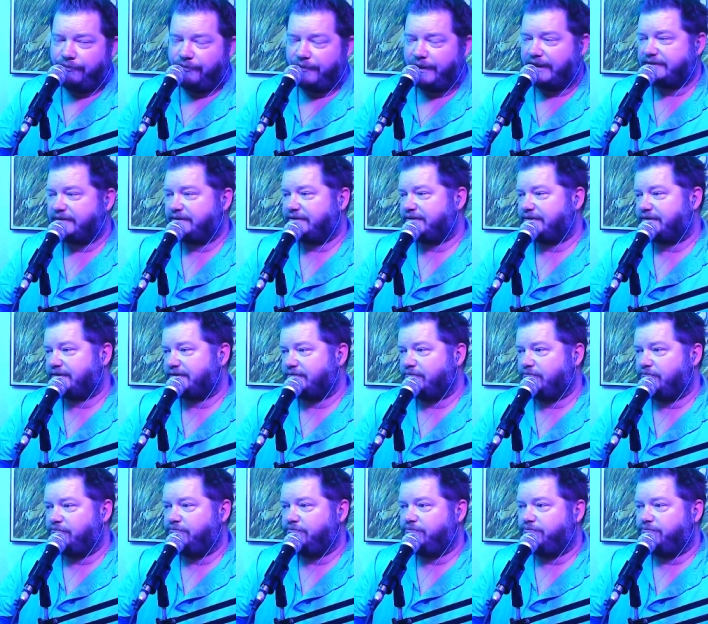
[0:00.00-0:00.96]
That's
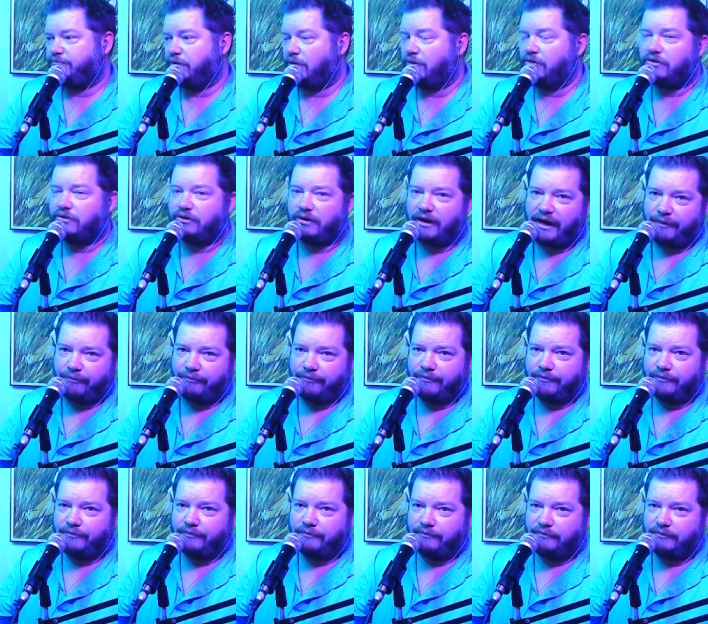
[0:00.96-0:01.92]
bullcrap.
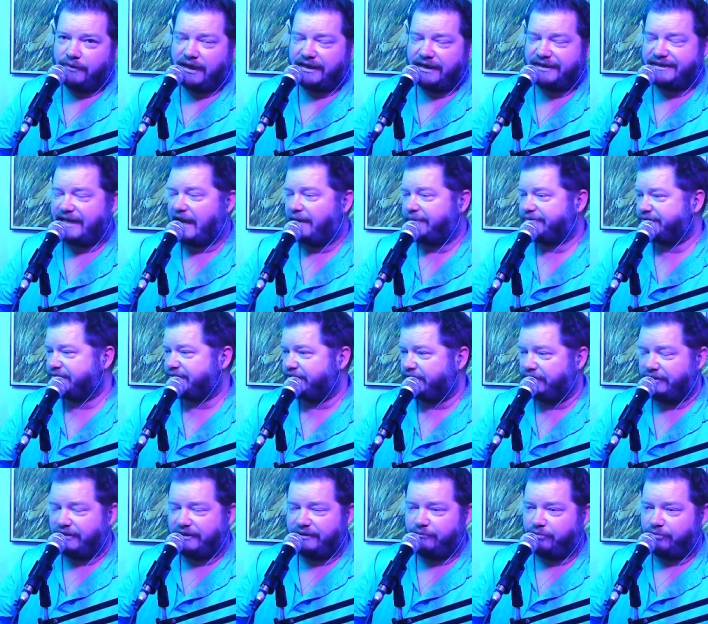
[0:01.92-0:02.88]
That's
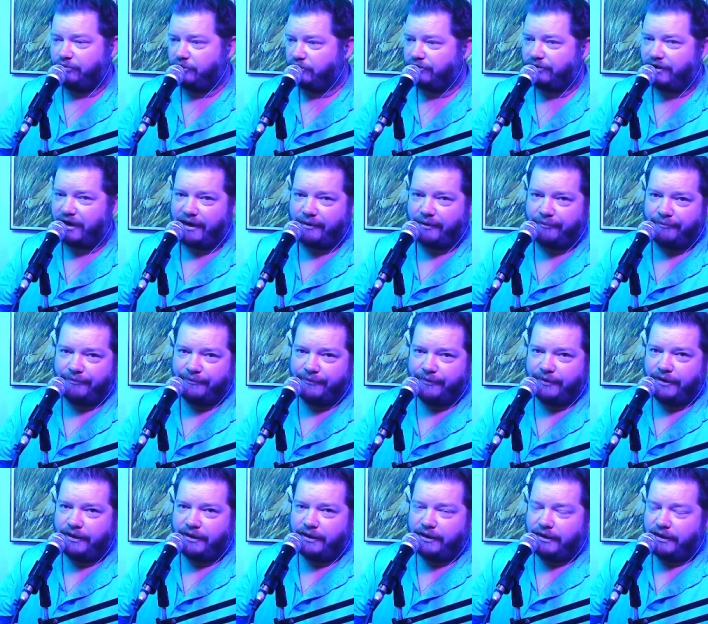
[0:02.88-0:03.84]
absolutely bullcrap.
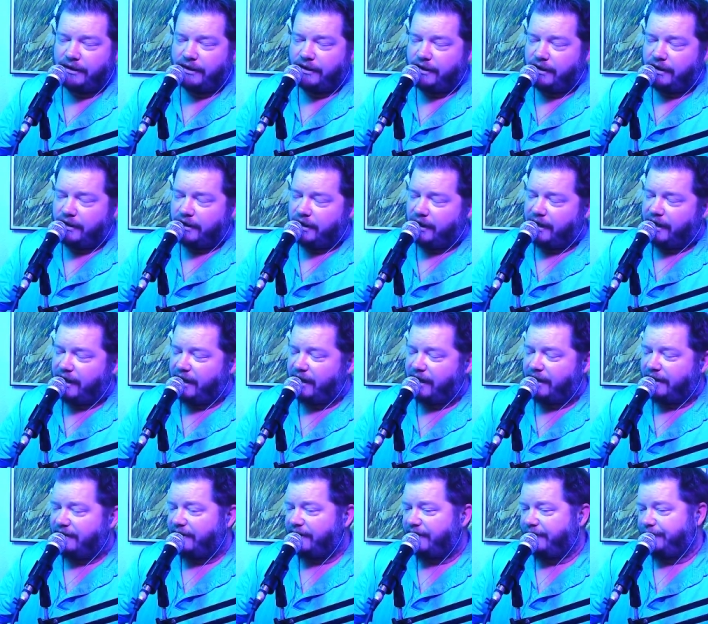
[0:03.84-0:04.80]

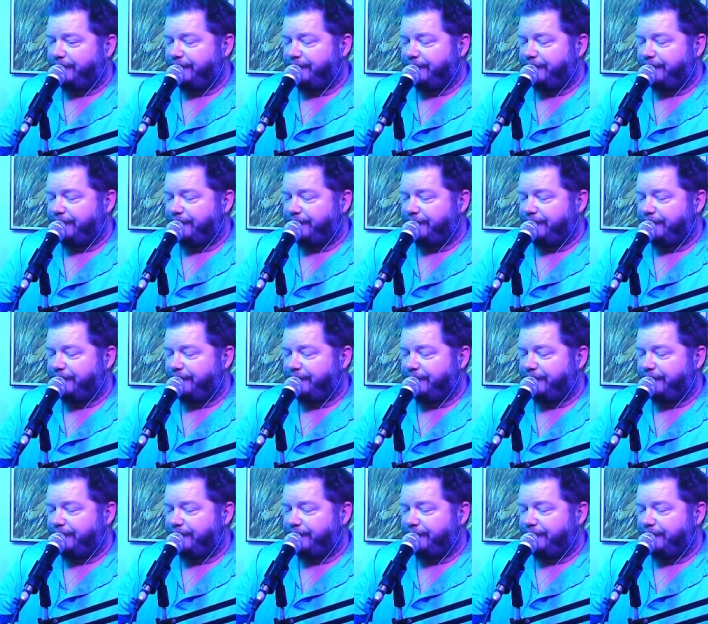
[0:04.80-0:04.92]
And